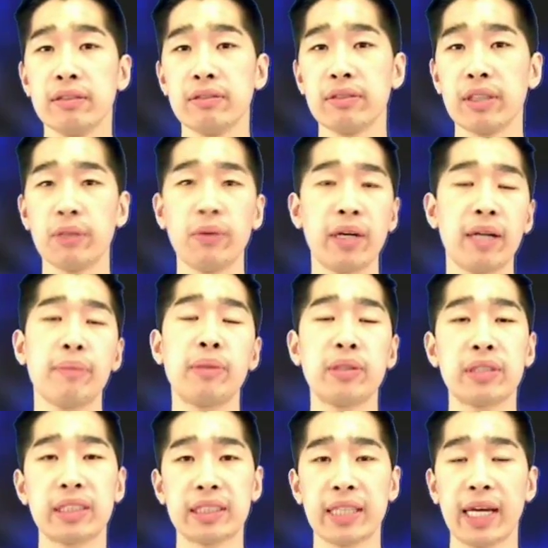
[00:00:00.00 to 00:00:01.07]
What I'm
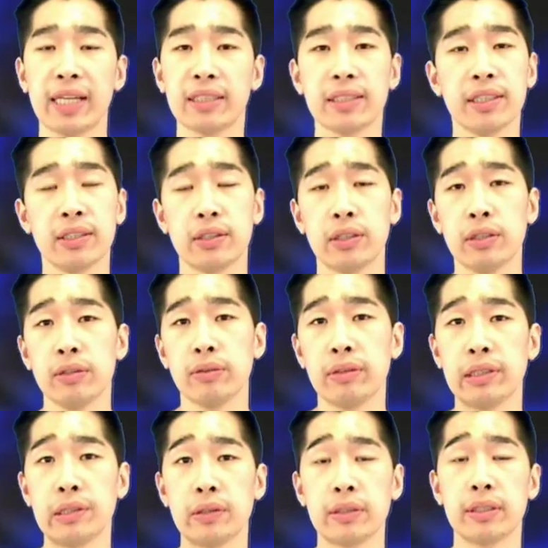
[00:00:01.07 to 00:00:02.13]
also saying to you too
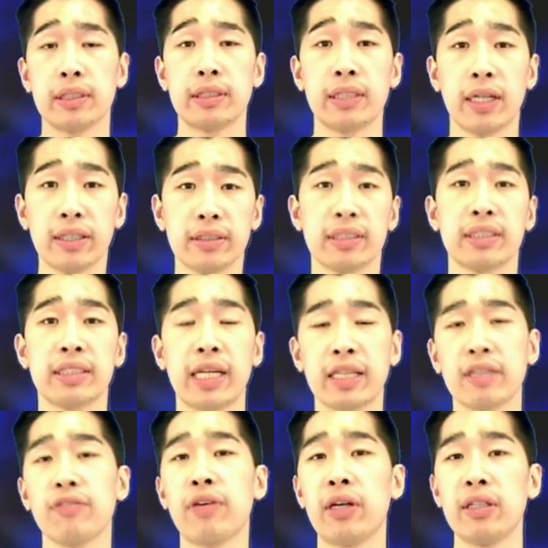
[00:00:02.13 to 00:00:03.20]
is also don't just take
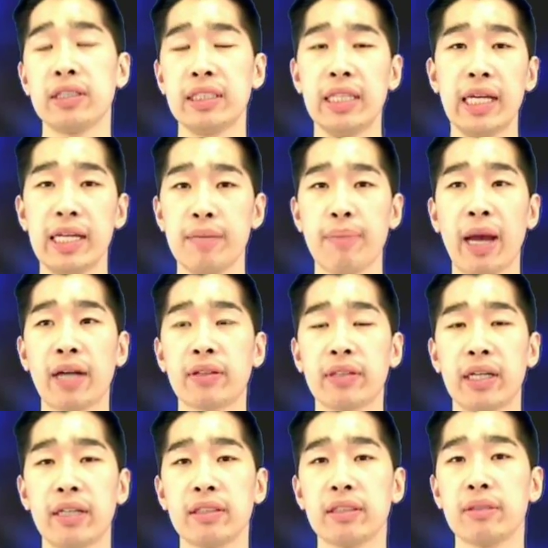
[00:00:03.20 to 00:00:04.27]
the photos in any
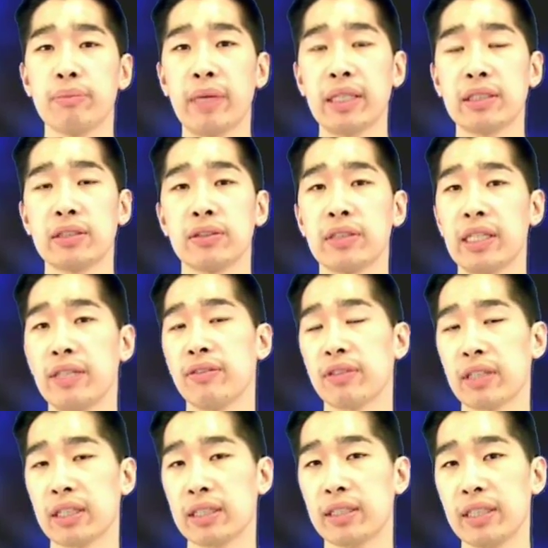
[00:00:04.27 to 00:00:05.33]
background. Make sure that you've
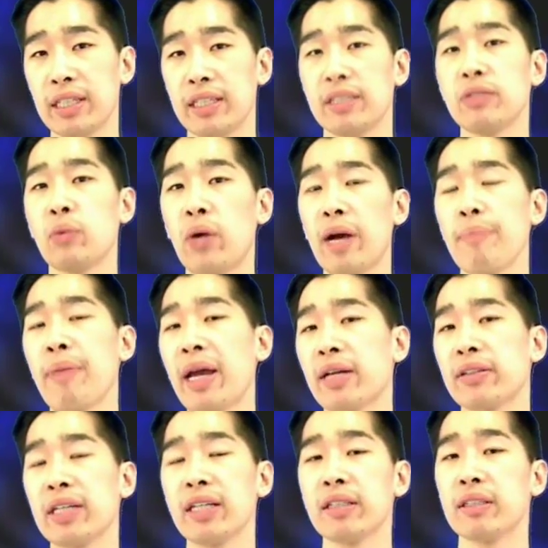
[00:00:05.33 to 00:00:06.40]
got a clean white
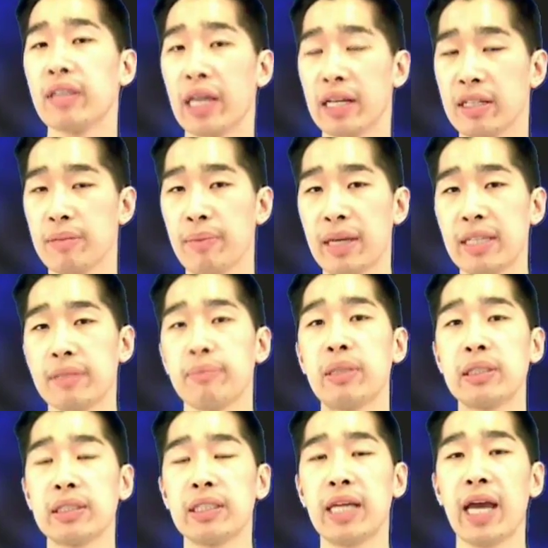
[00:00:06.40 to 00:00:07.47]
background and you may
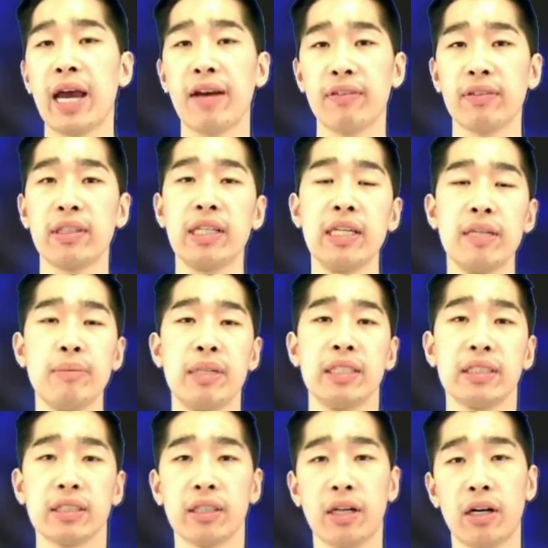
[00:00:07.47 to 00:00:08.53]
mostly have the
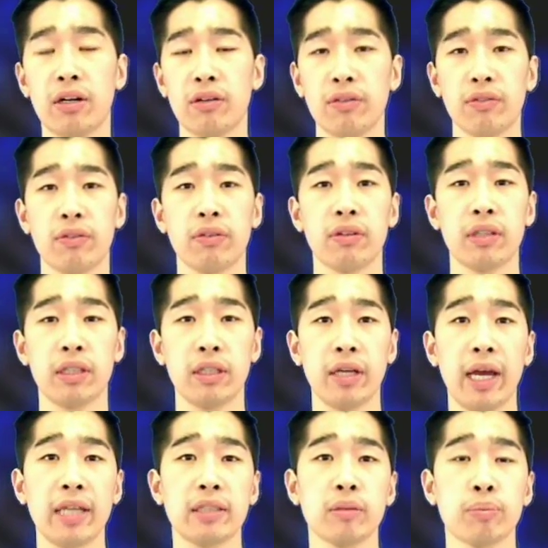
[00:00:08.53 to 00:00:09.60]
image of the
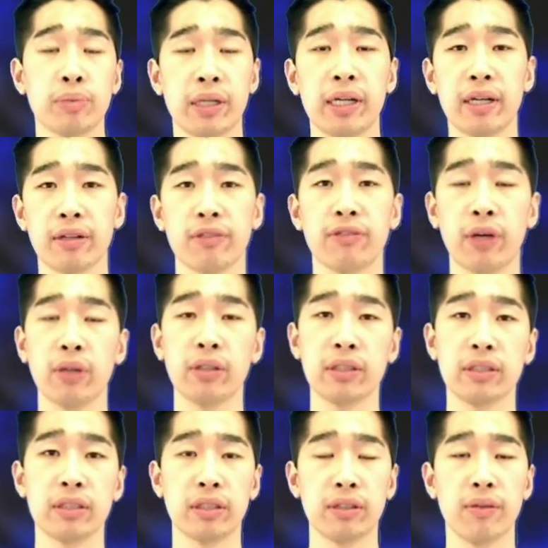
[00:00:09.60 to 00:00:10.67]
actual product
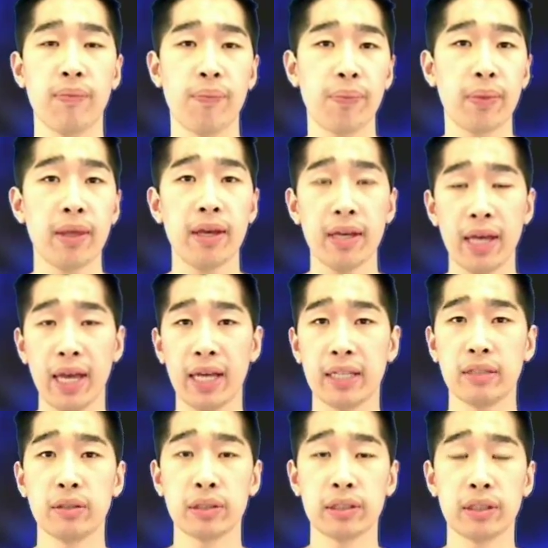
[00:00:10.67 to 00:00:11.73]
focused on. And
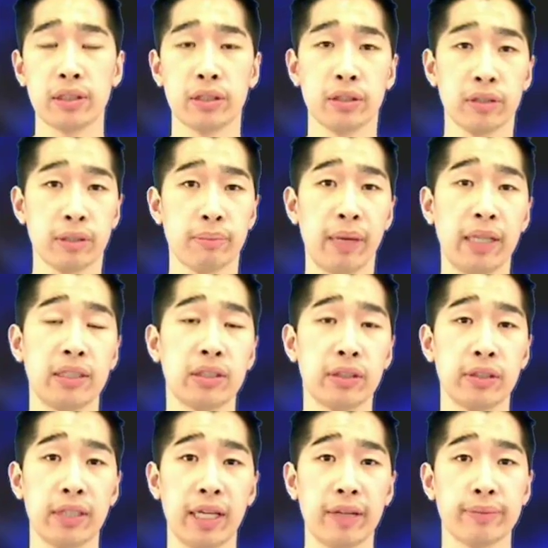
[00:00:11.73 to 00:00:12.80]
also too, to make sure
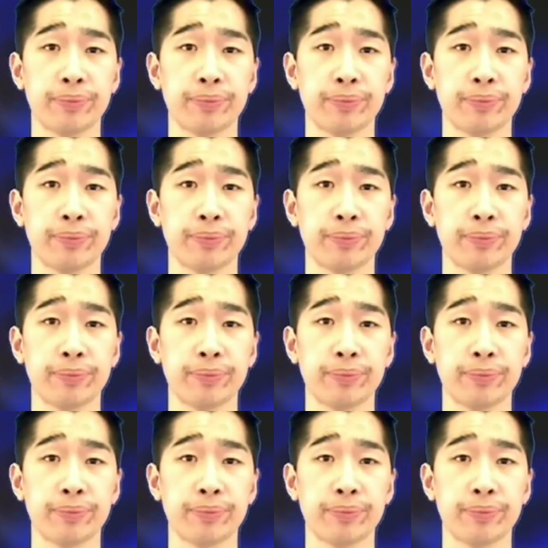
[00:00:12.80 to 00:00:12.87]
that